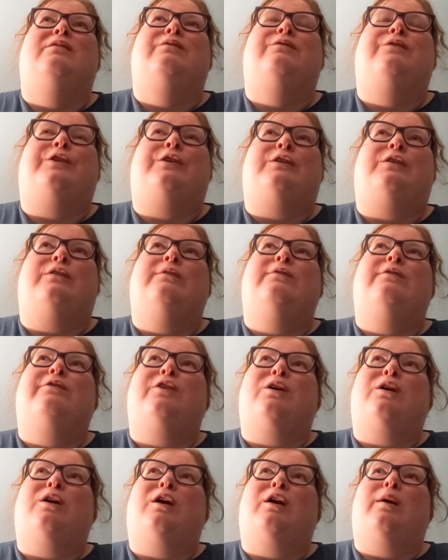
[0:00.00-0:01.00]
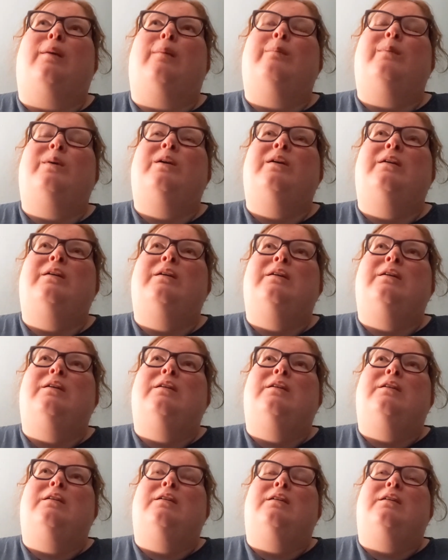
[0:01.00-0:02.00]
food from
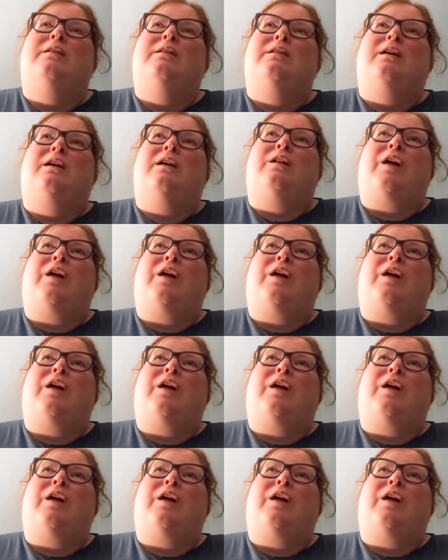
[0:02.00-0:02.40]
a